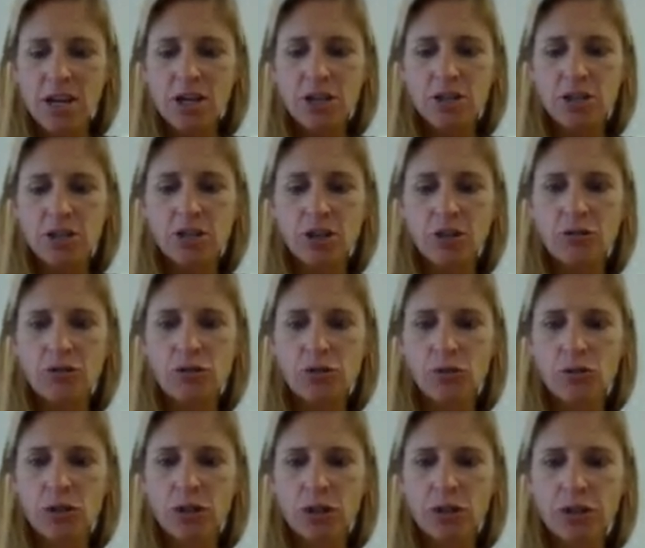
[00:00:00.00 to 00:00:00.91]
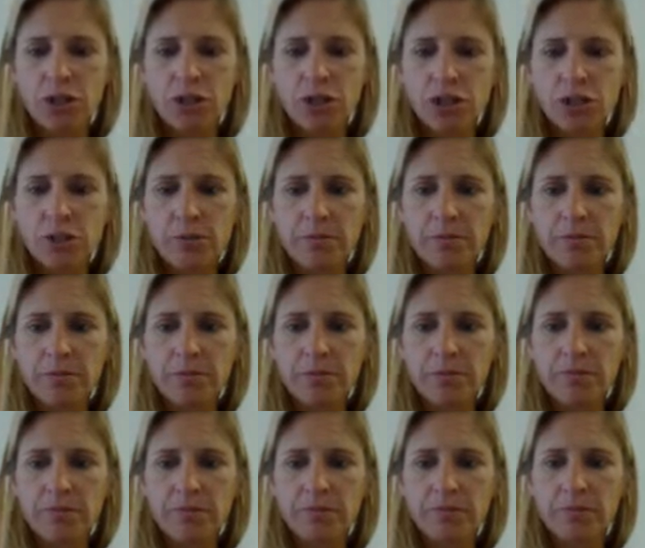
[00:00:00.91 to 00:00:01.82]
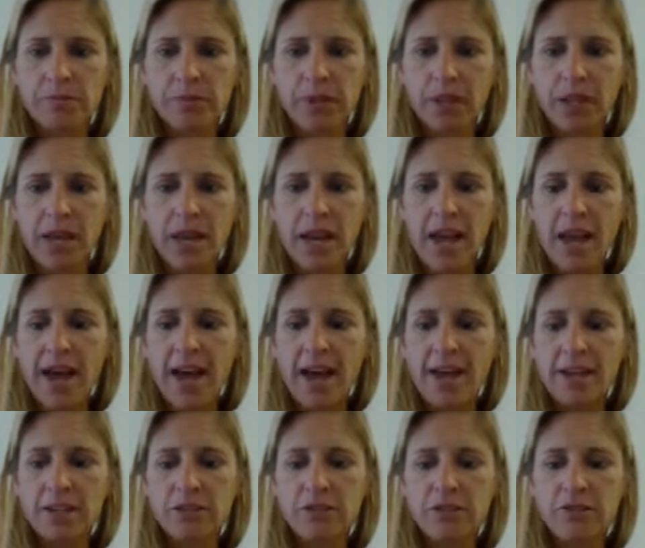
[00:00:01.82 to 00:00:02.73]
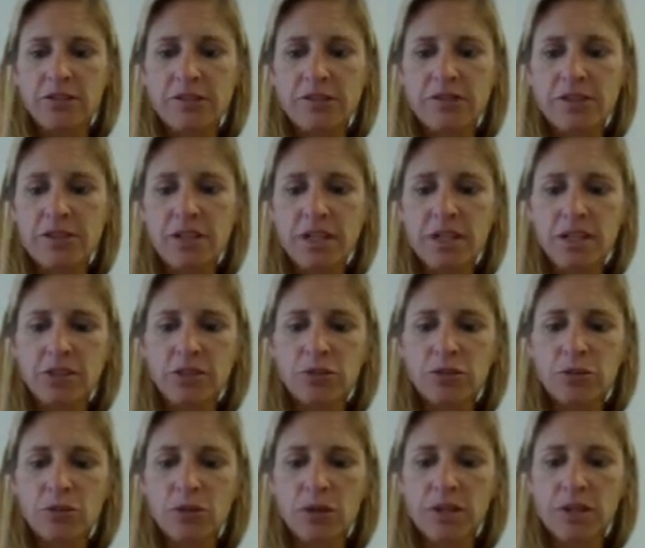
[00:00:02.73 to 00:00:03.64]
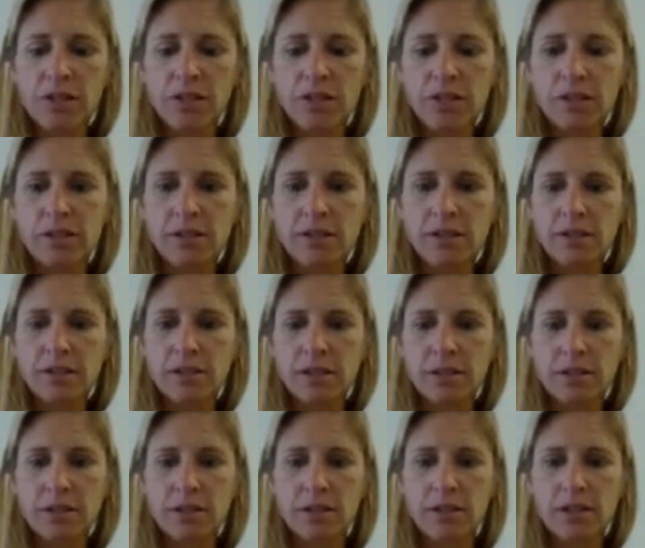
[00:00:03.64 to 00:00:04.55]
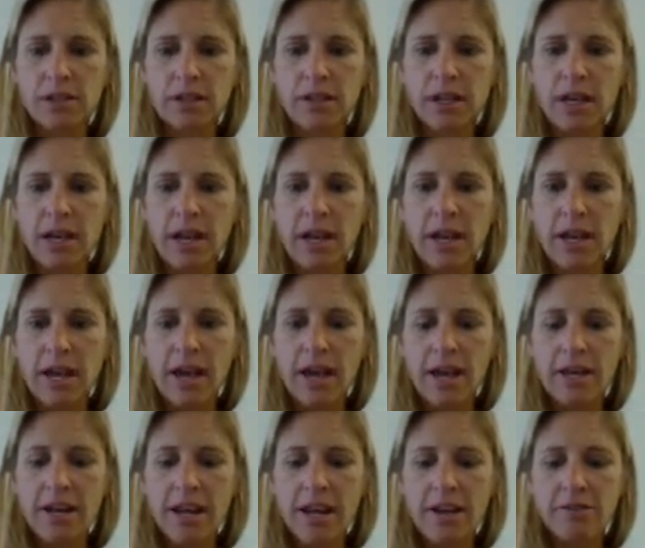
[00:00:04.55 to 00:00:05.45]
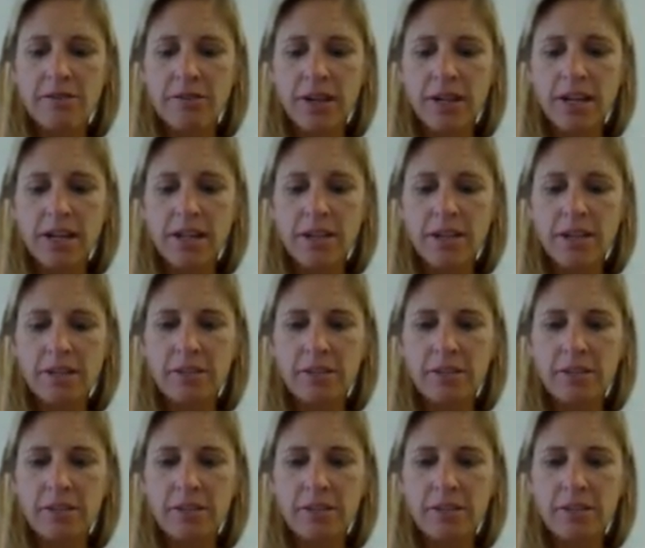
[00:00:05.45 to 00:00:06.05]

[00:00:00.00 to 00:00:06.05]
So George has 15 toys and Henry